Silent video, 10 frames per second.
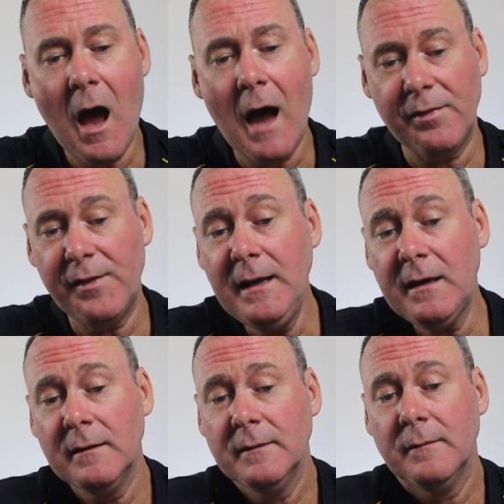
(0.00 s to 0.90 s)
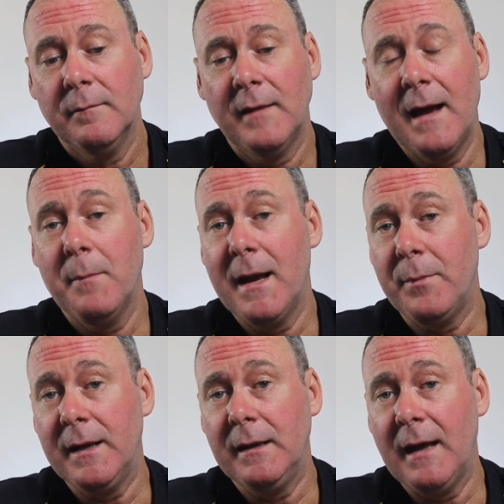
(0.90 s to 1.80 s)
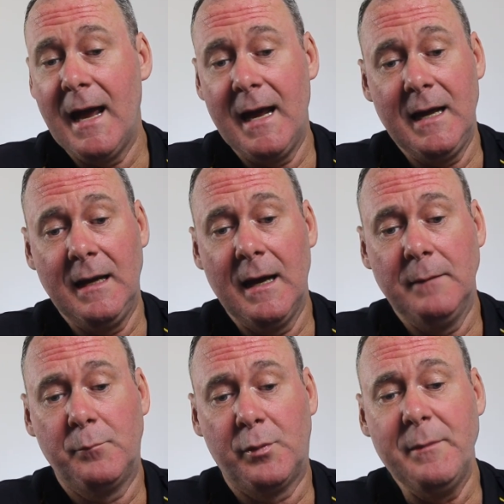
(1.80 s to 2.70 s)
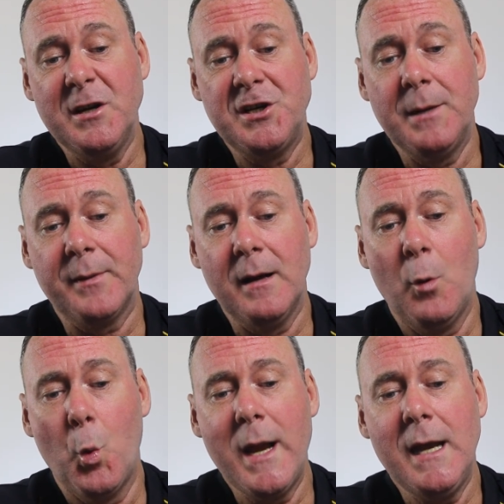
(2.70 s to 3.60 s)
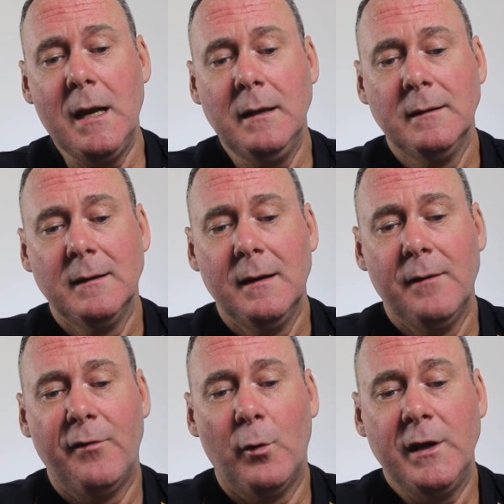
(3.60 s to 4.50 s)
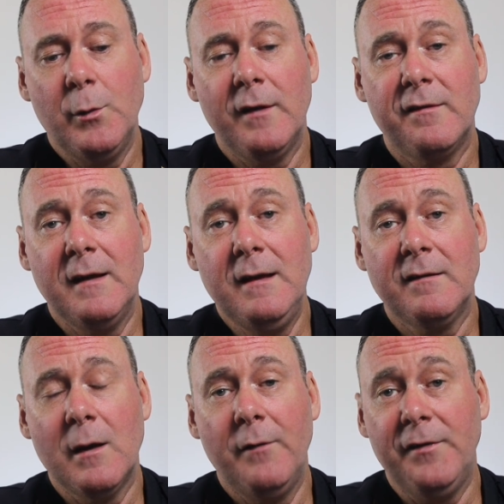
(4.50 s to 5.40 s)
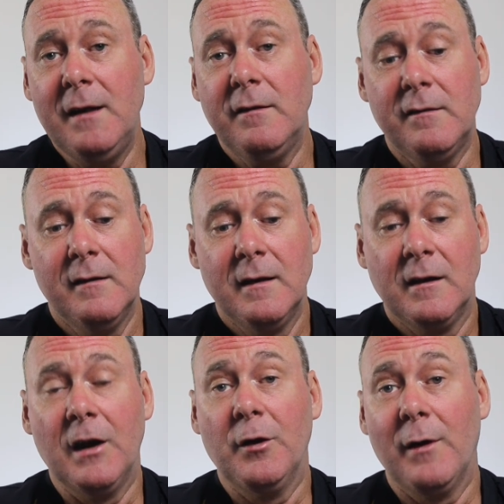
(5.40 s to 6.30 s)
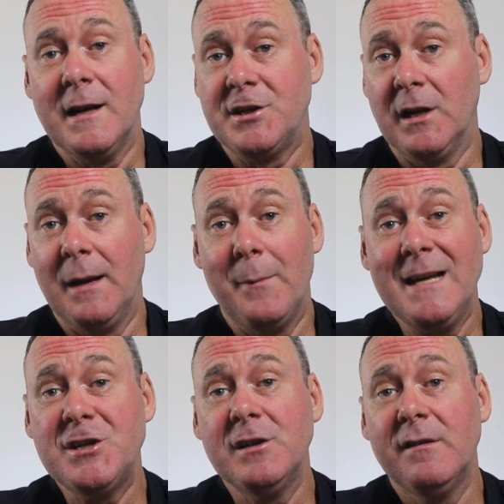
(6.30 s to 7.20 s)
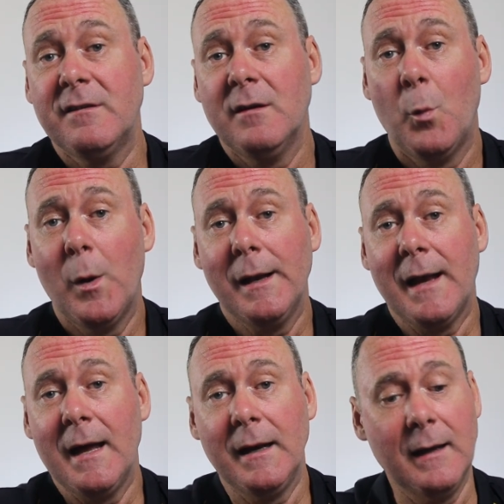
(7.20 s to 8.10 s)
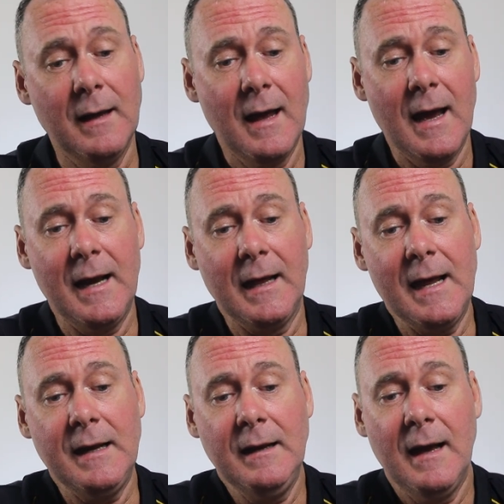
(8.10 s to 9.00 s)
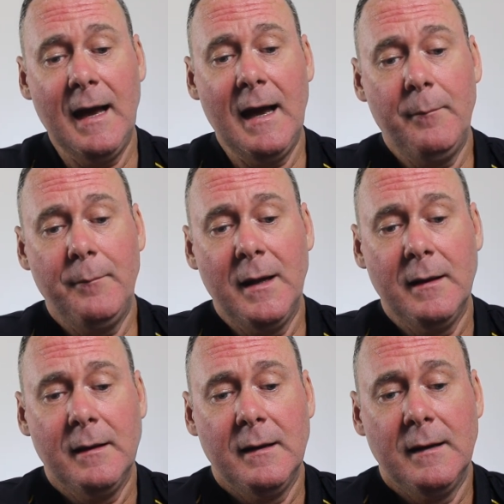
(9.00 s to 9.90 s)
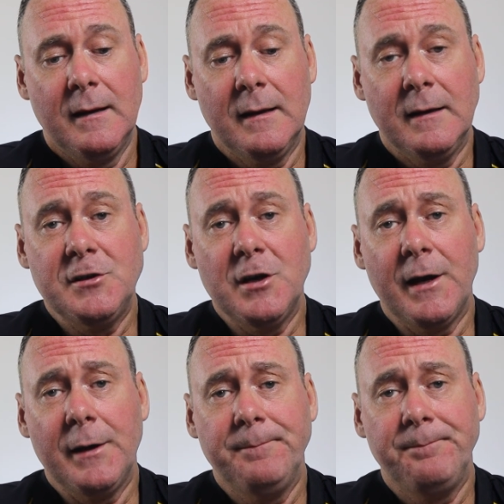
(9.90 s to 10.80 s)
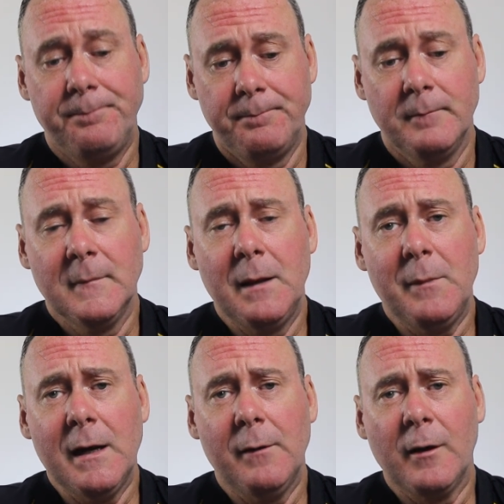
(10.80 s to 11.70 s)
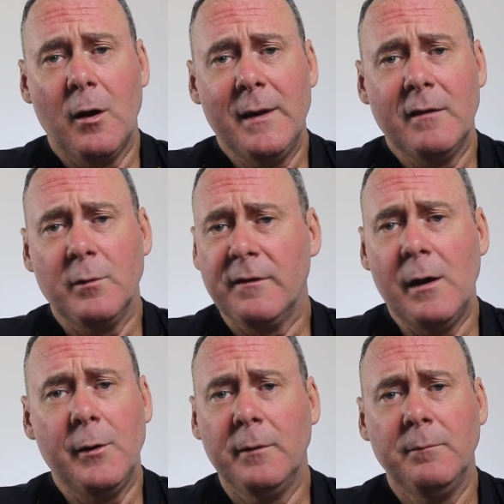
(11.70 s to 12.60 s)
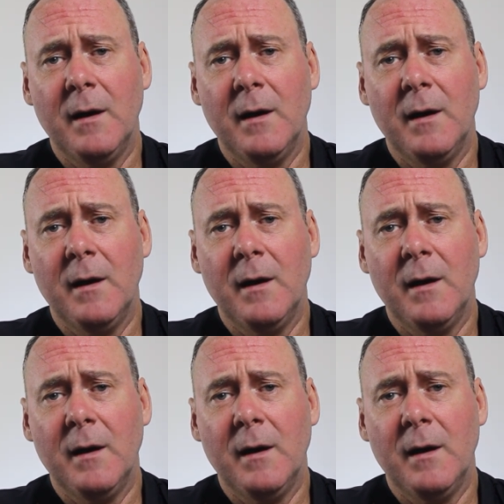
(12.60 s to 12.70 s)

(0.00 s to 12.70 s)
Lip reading: I think that may be a premiership win for USC. So if it is, congratulations. Well done. And again, Jono, let me know in the comments what's going on.